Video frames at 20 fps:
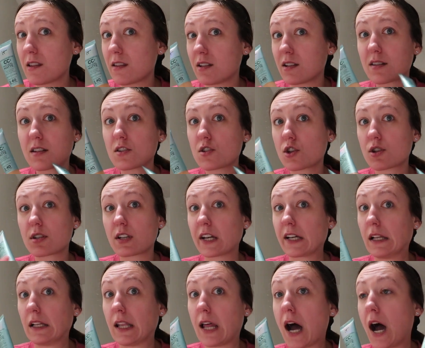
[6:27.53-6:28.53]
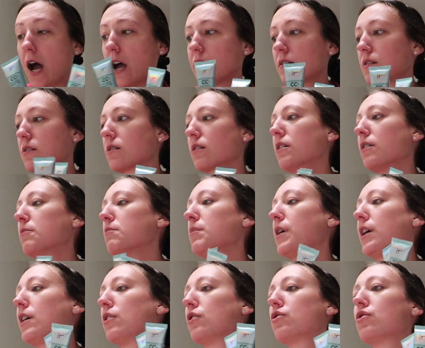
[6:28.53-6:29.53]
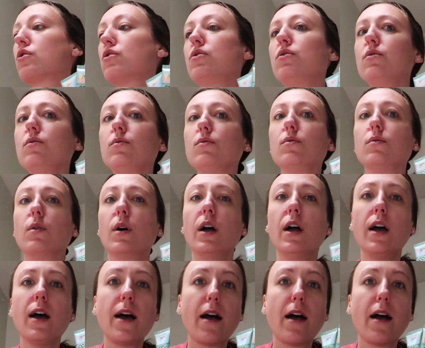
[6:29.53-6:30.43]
This is just like a lot compared to